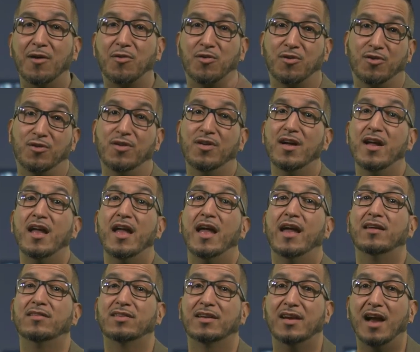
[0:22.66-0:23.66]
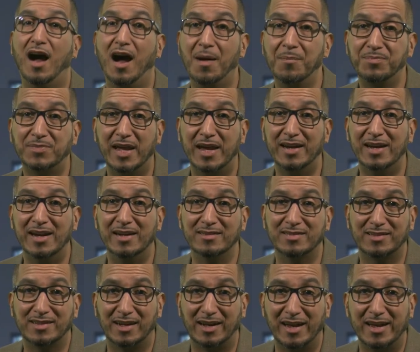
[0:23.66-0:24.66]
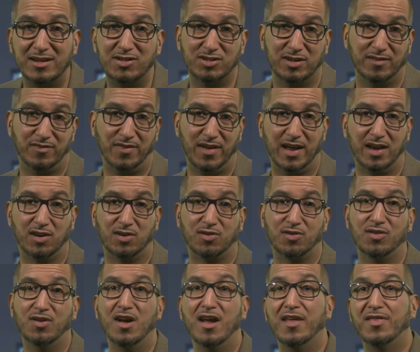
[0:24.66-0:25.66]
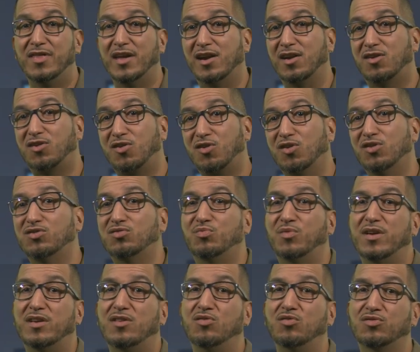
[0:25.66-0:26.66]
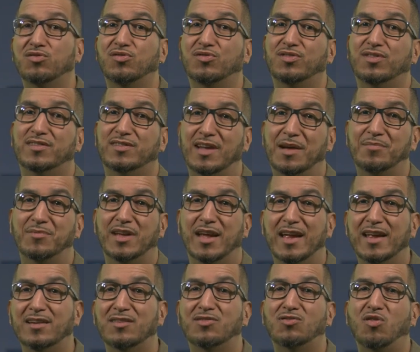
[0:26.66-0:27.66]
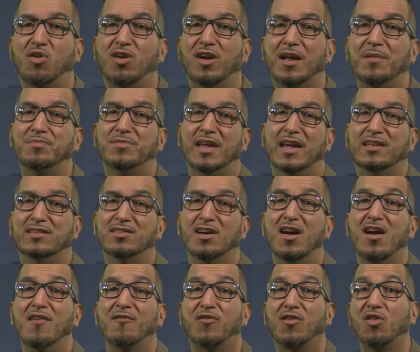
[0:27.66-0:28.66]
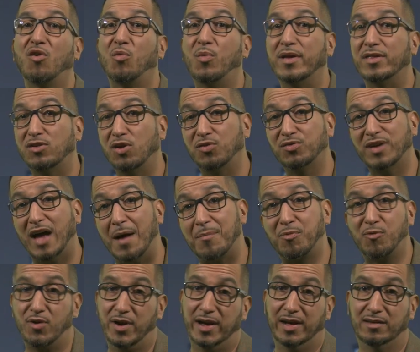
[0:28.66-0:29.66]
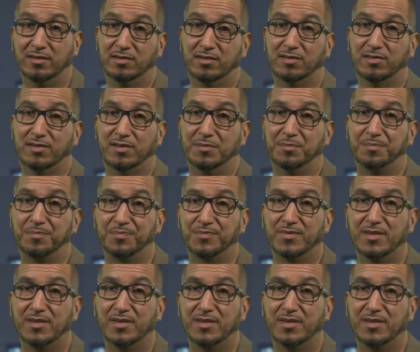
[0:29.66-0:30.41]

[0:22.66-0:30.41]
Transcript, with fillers: error is an update installation failure that occurs when users attempt to install updates for the Windows operating system.